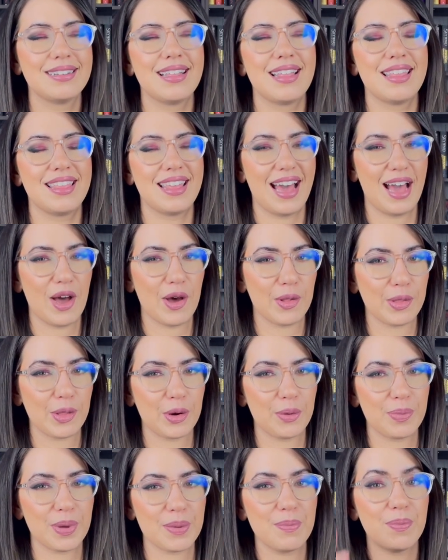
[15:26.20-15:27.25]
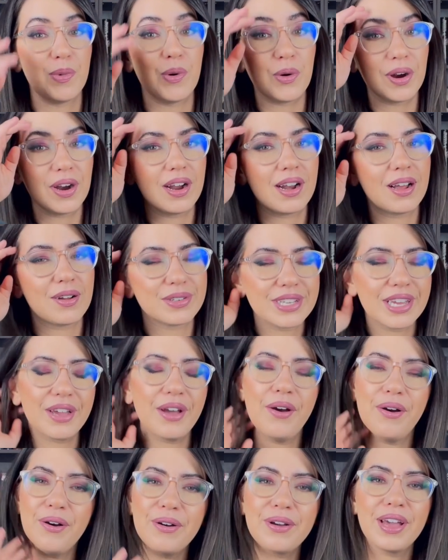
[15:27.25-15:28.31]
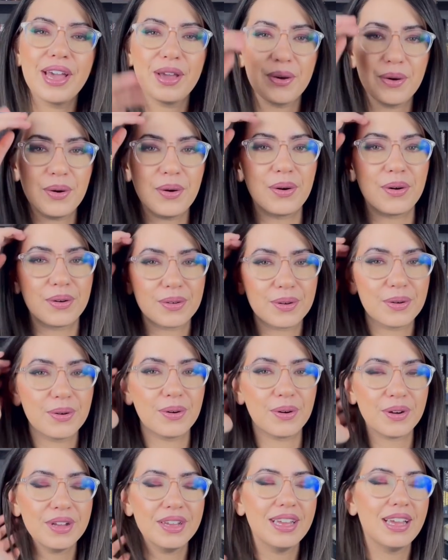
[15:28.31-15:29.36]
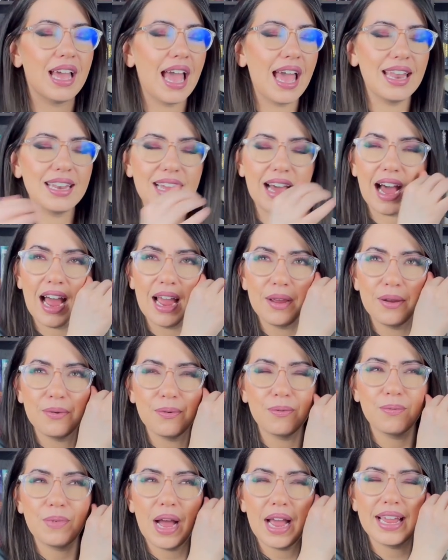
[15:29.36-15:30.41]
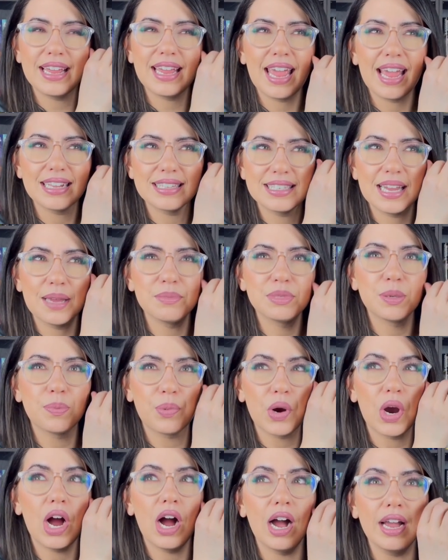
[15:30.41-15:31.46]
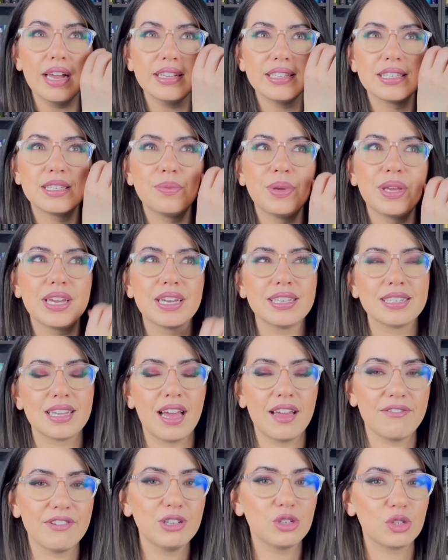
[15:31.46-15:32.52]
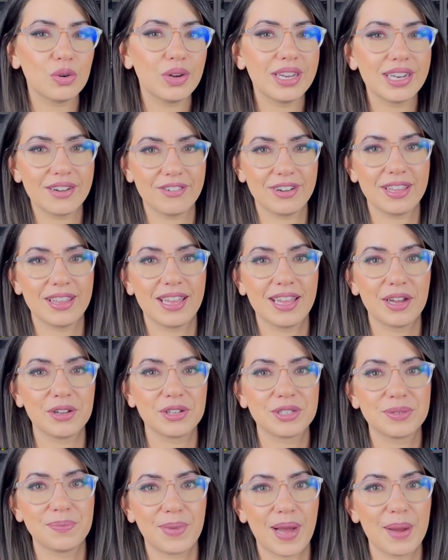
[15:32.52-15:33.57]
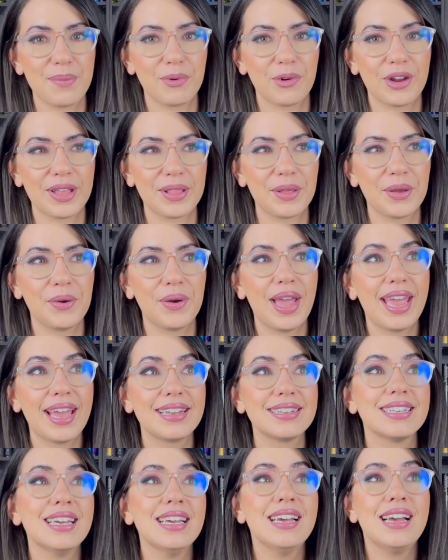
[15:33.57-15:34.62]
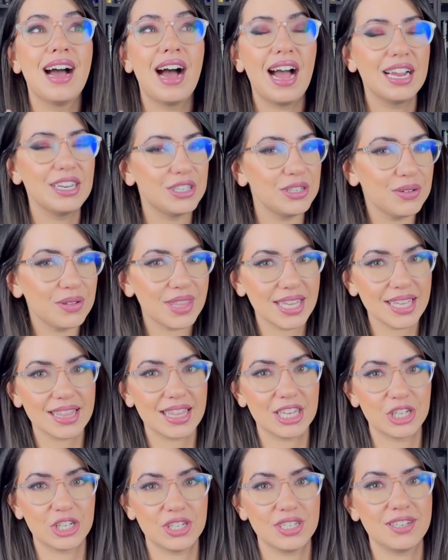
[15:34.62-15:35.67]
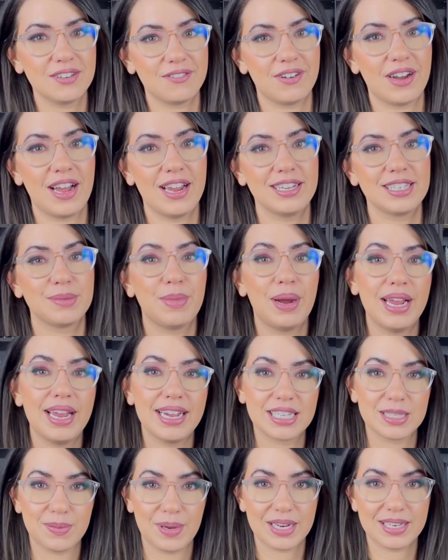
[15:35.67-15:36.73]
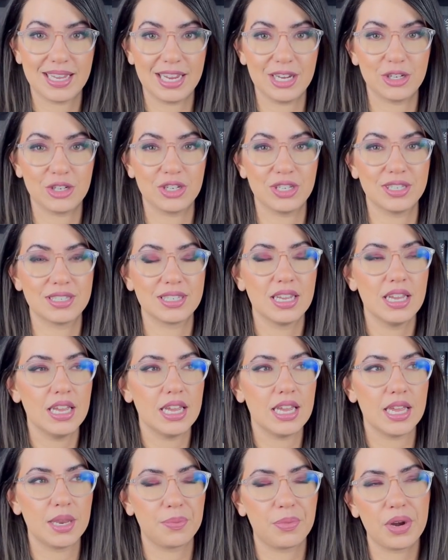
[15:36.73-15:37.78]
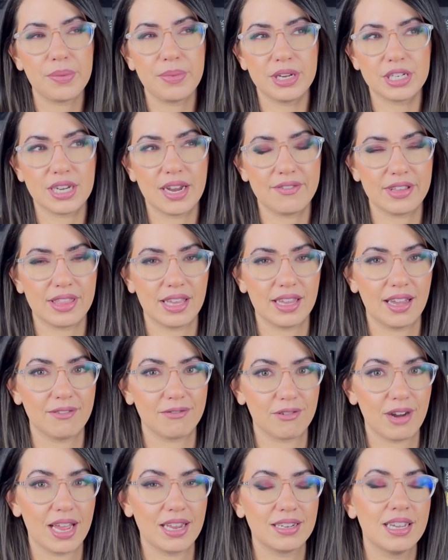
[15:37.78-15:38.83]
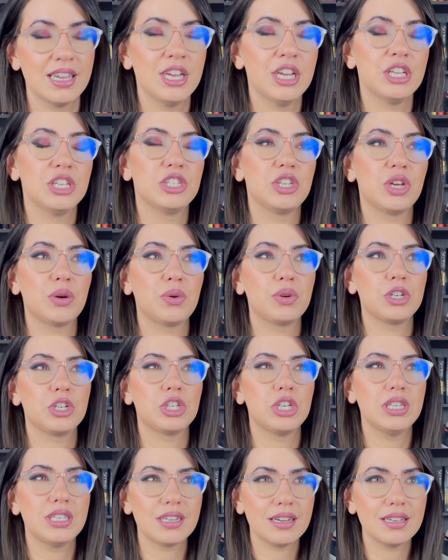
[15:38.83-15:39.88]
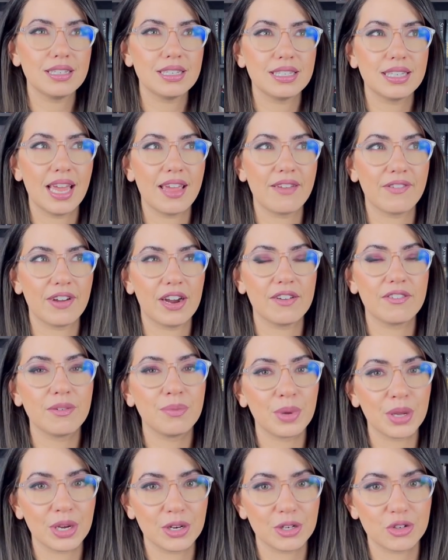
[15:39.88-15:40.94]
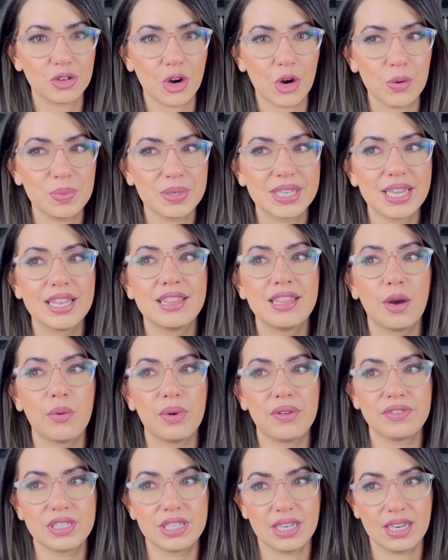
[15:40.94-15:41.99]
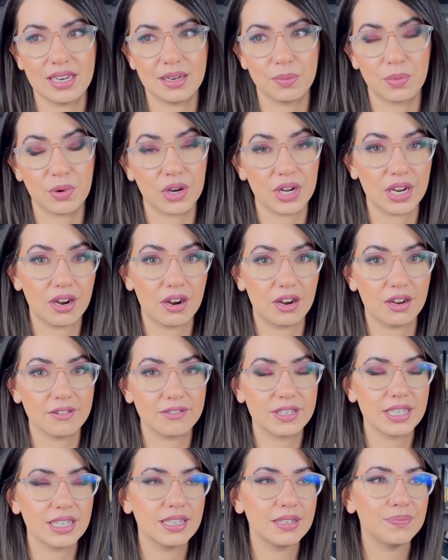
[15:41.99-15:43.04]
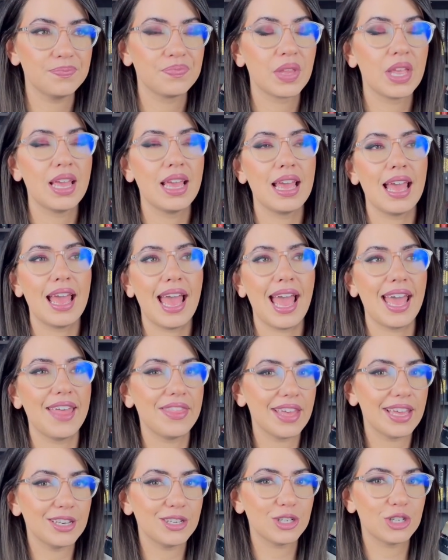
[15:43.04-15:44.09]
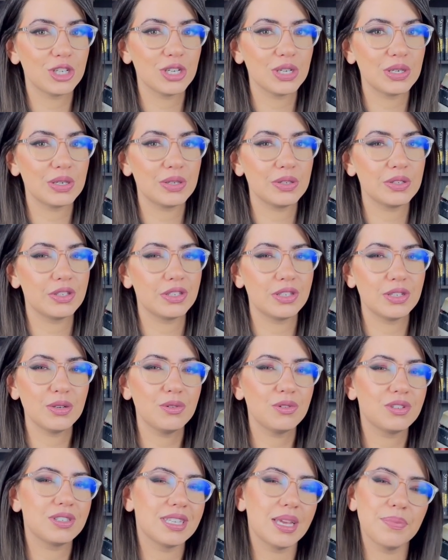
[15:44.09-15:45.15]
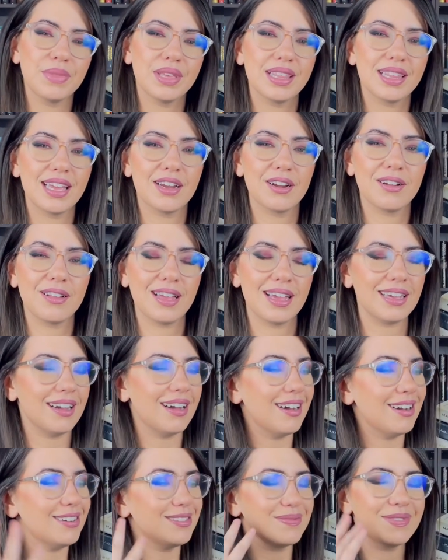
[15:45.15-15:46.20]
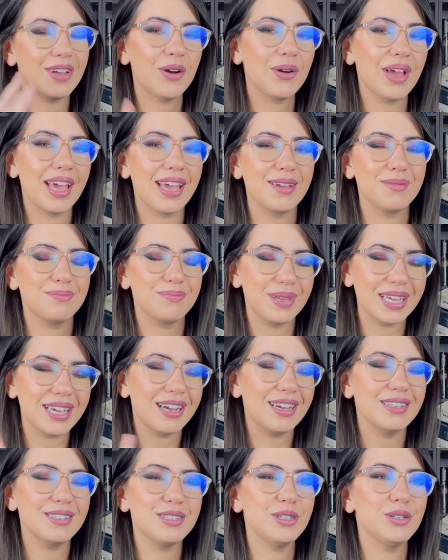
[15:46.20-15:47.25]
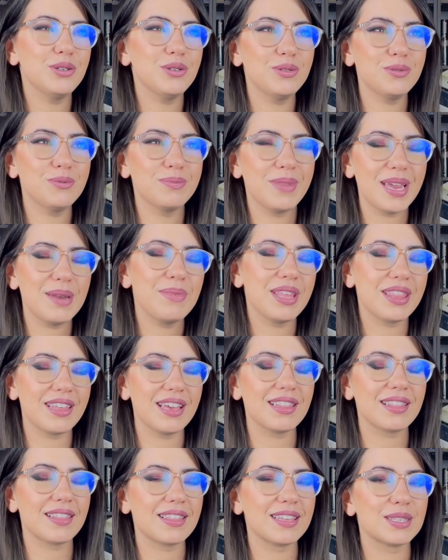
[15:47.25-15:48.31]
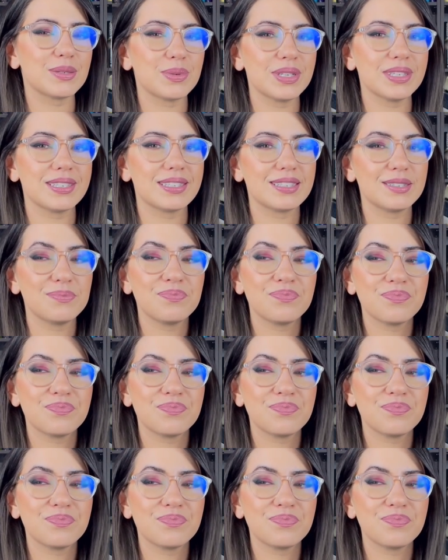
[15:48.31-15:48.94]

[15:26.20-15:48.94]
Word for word: that a little bit more and I was like, "Oh, okay, cool. Cool." And I I can't say I'm surprised because I've enjoyed everything else by Marie Lu and I do think that she defies my expectations in pretty much everything I've read. So, she does take very familiar tropes that we've seen pretty often. And then she'll do something that you're like, oh, okay, because you made me think that this was